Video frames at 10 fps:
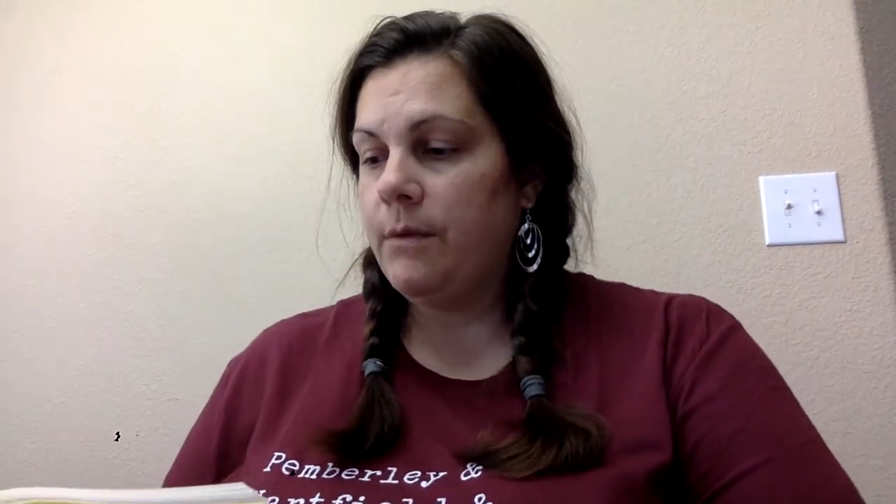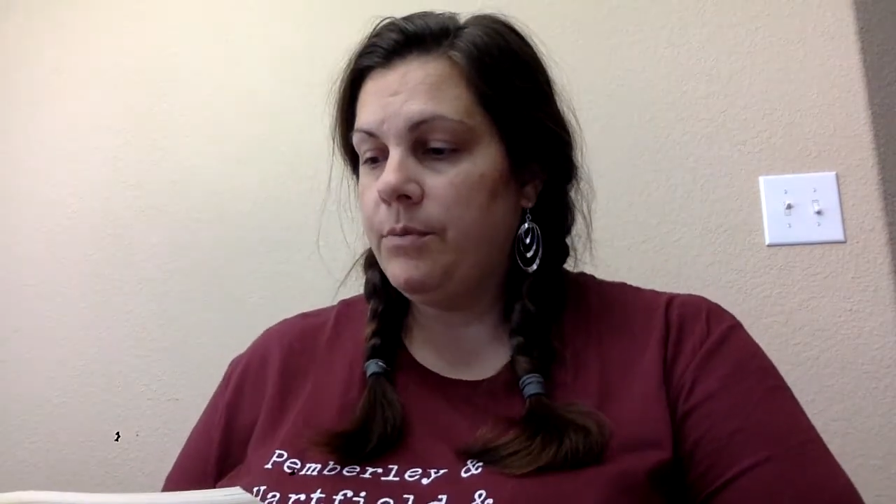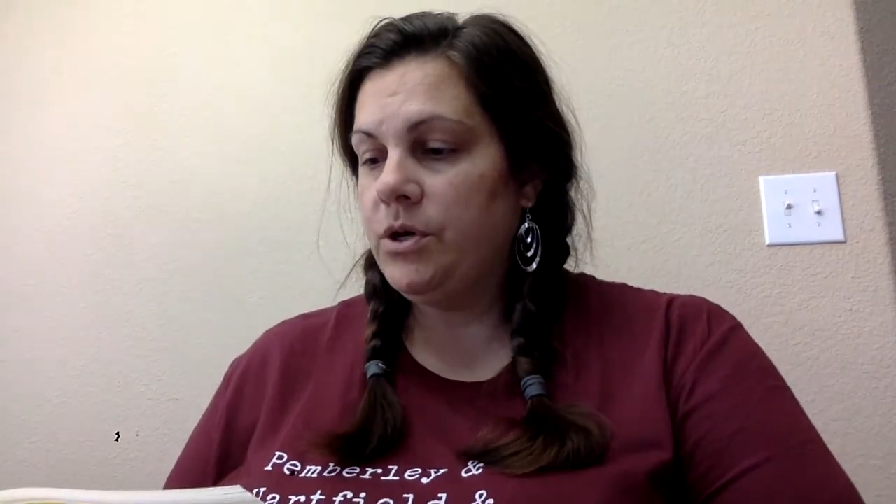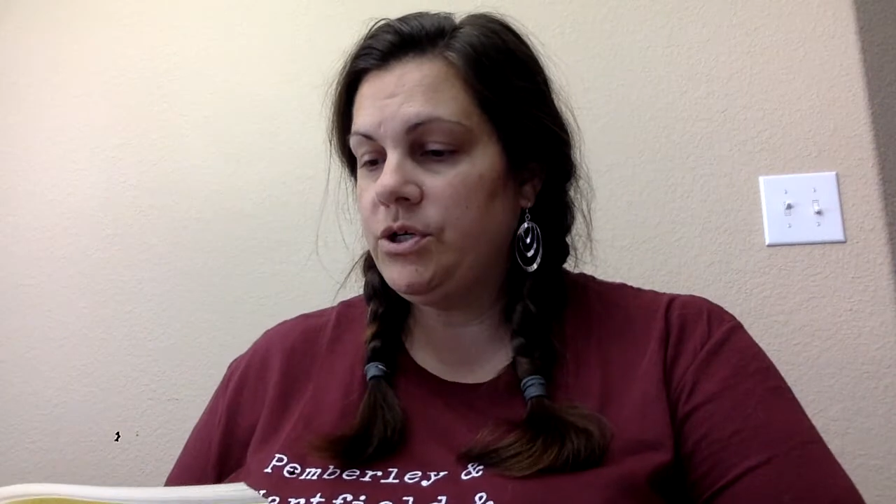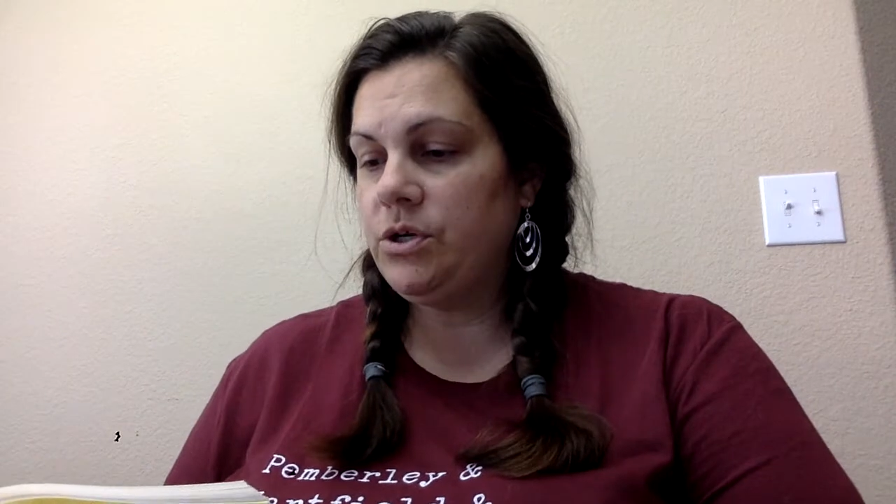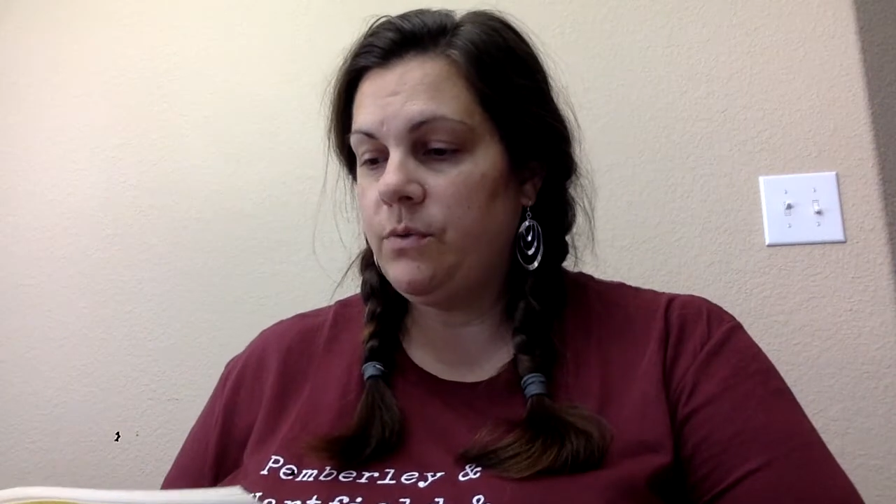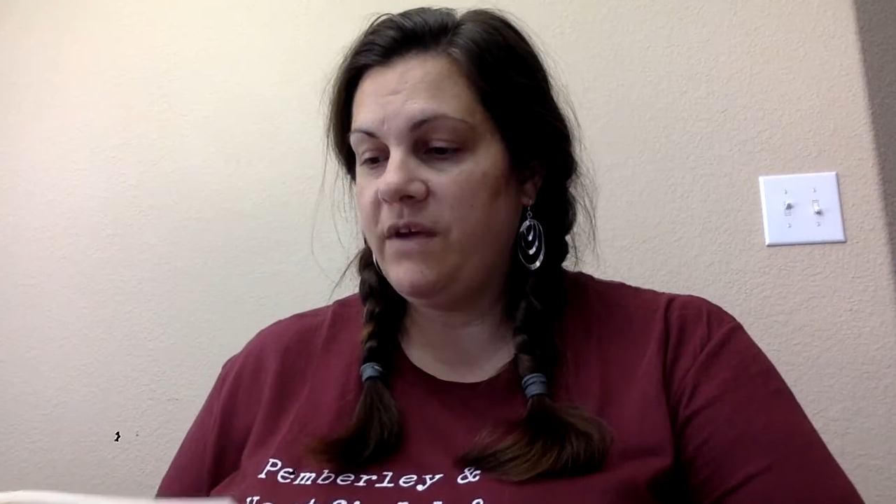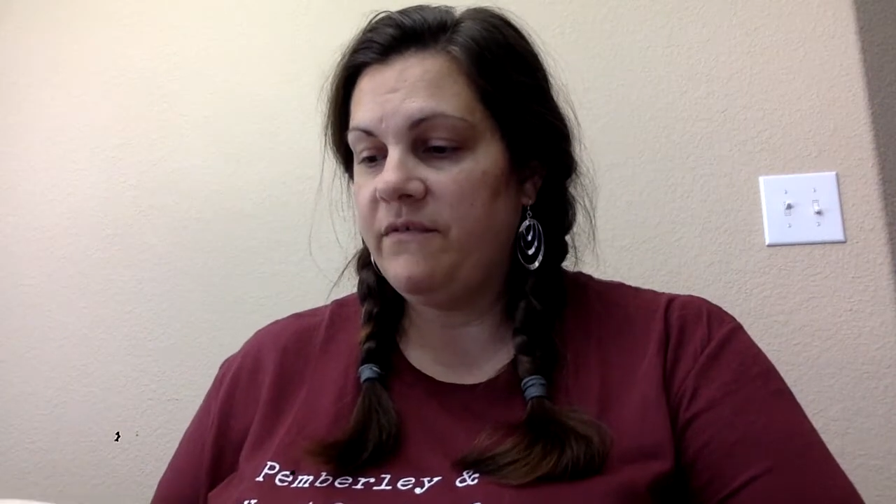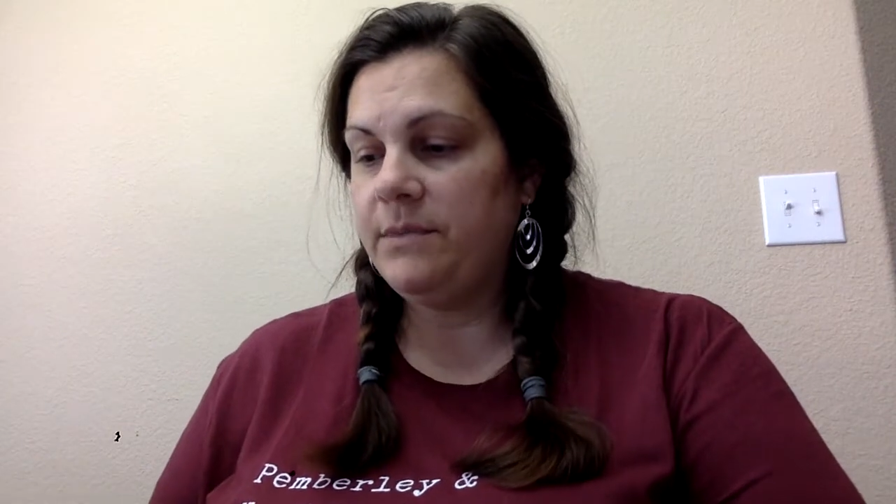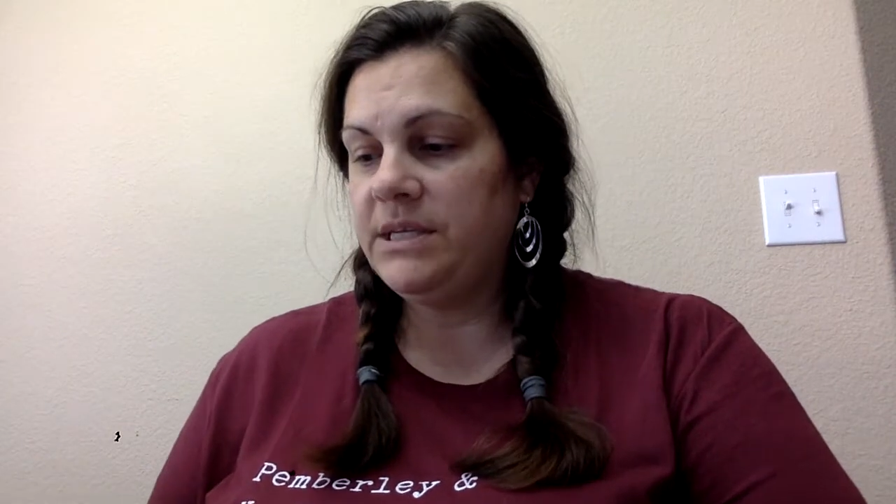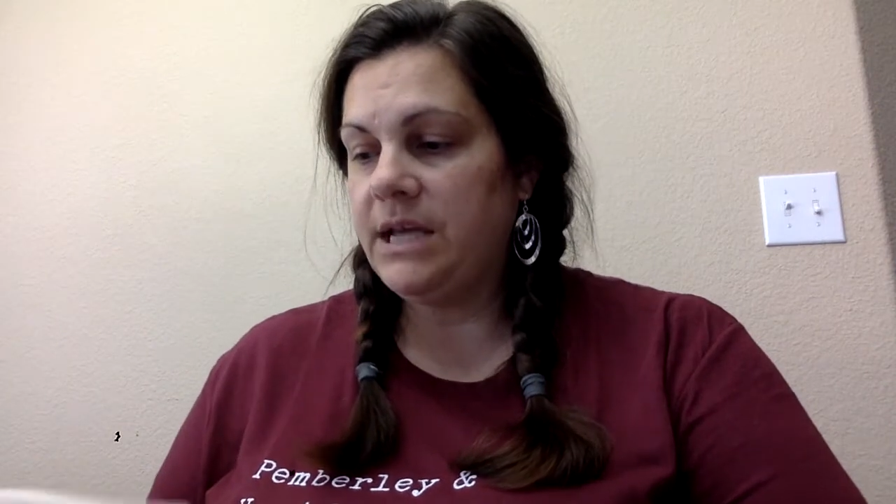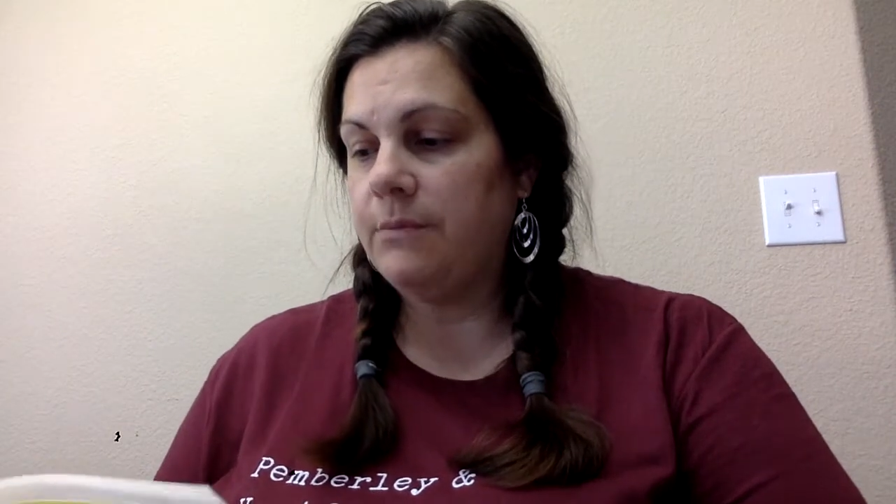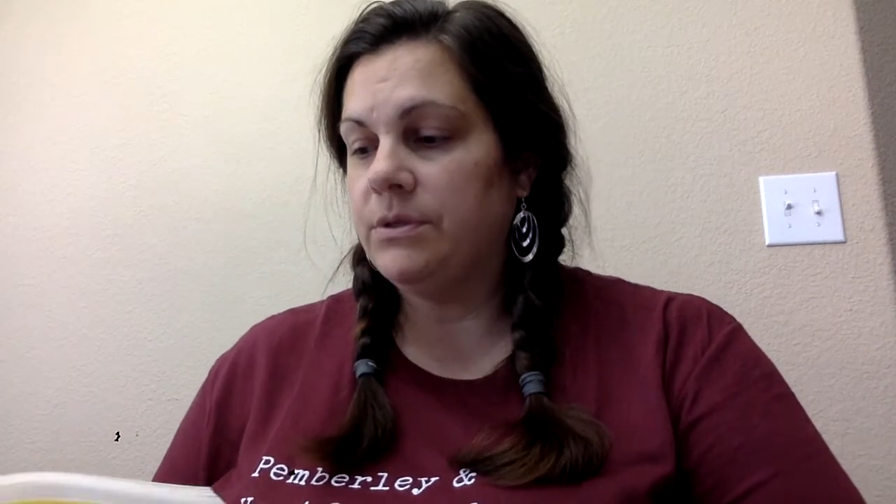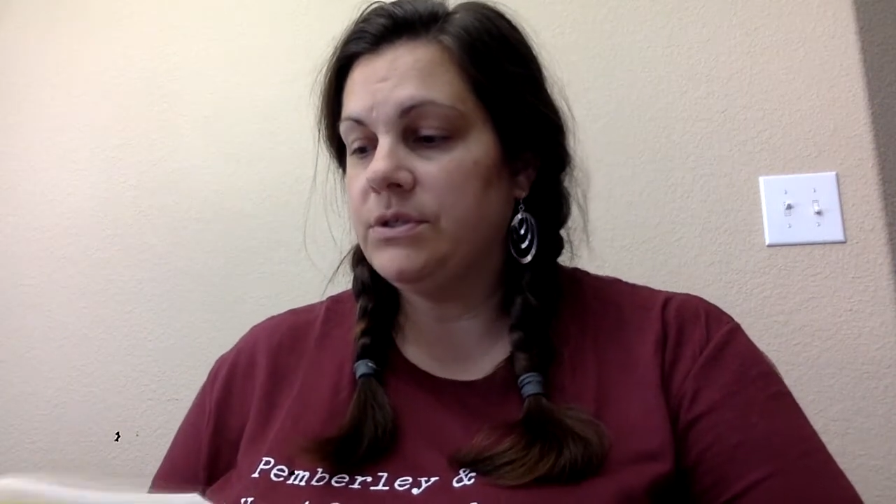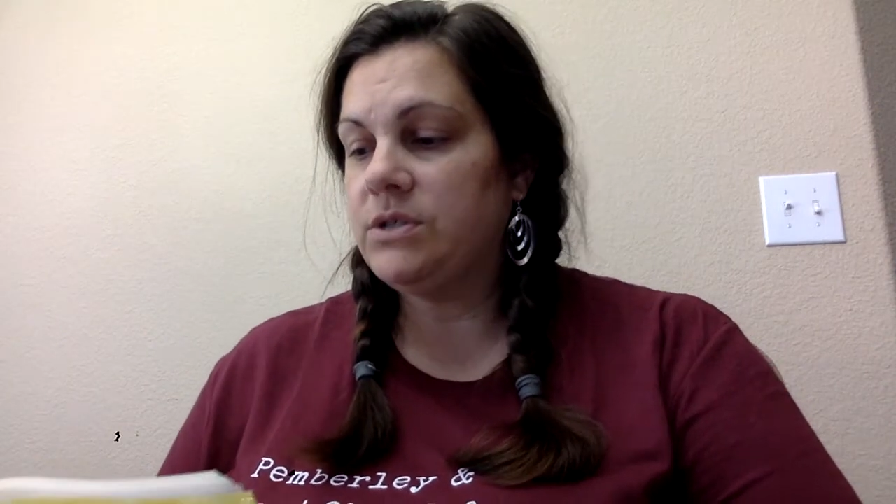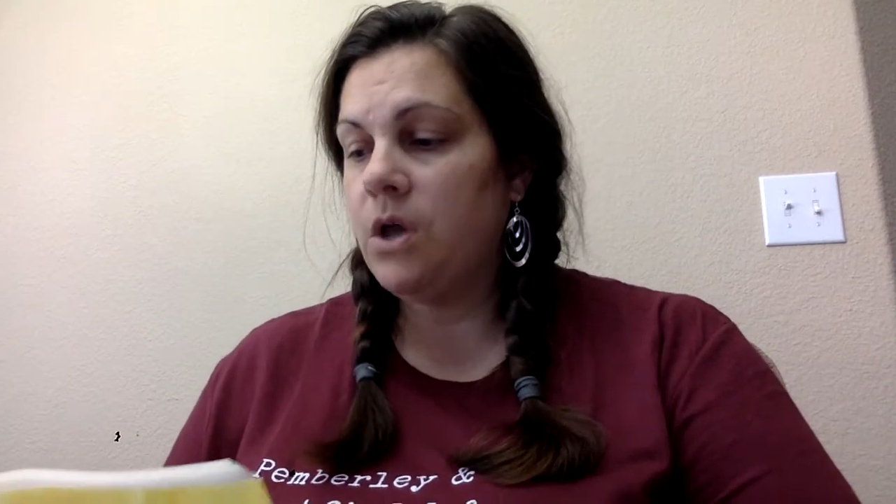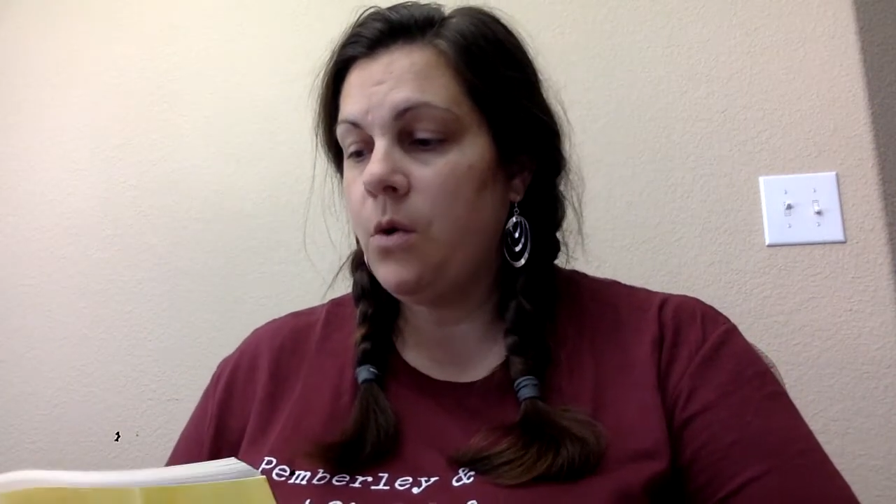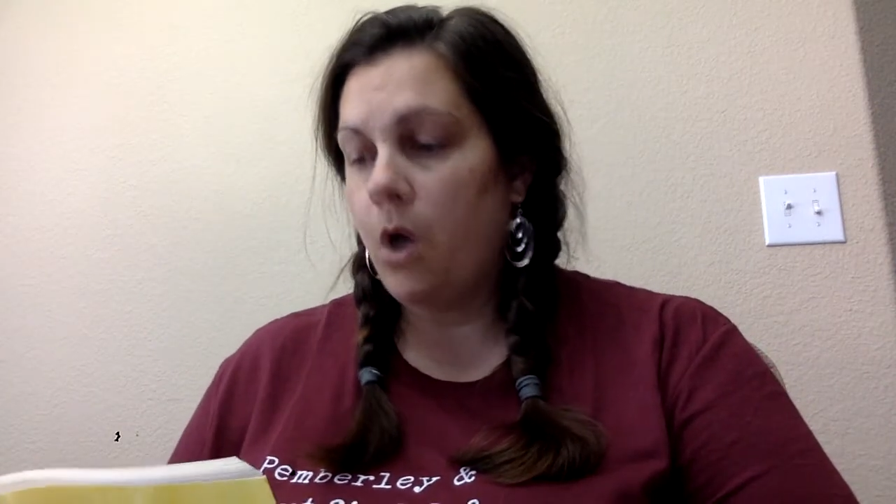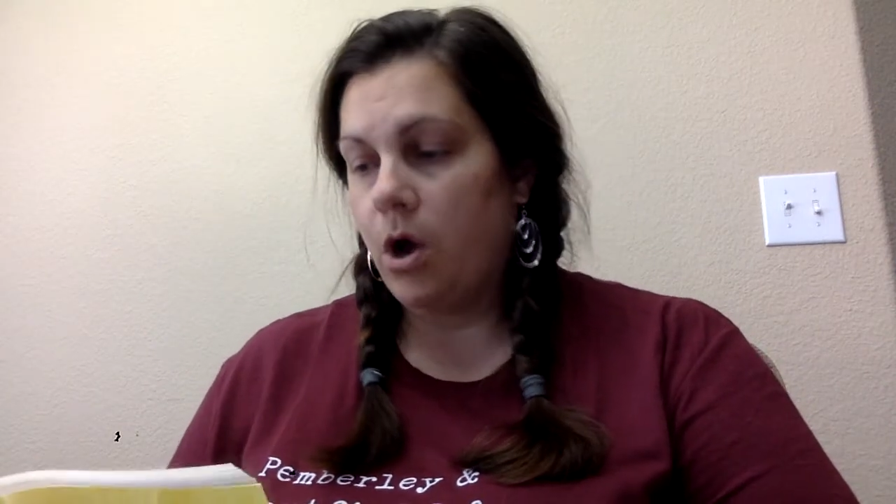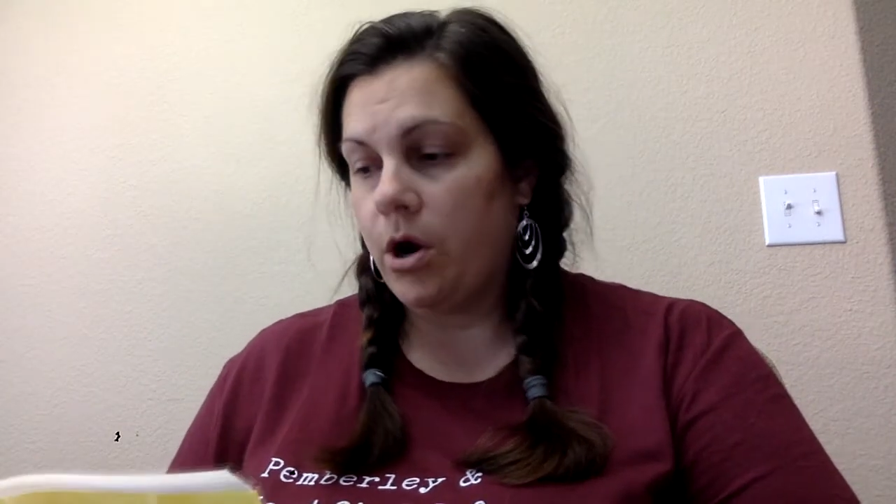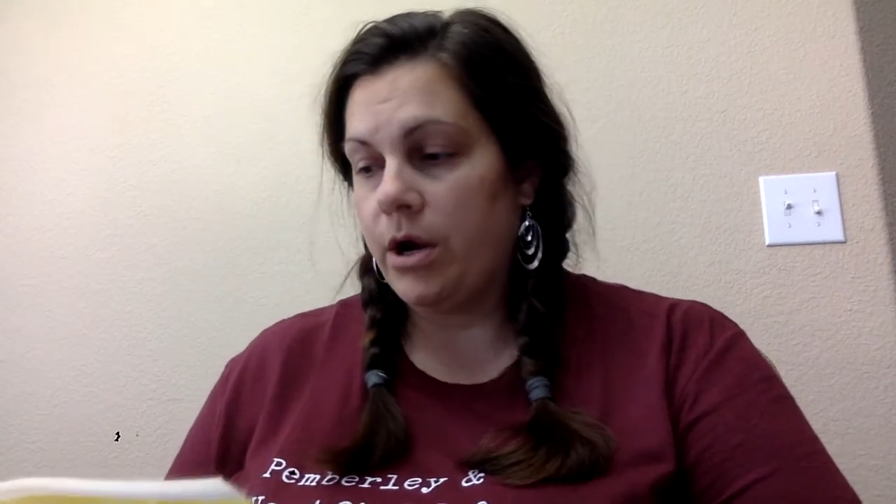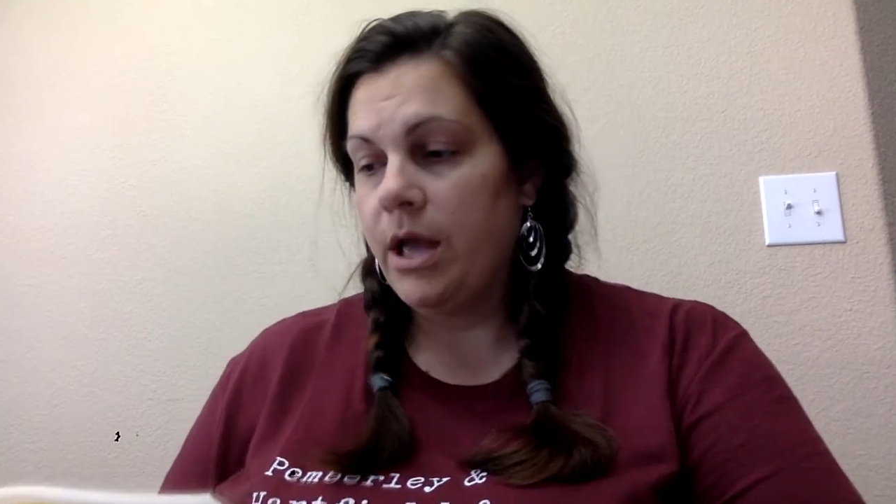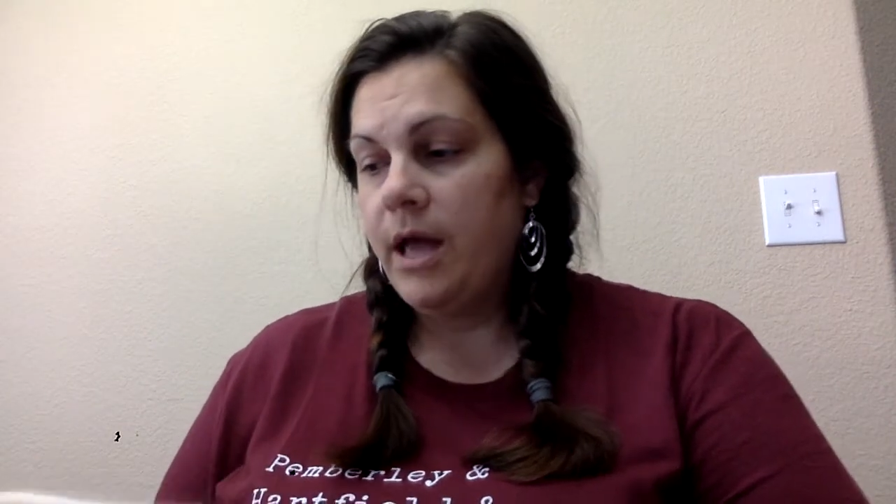and pushed away from the table so hard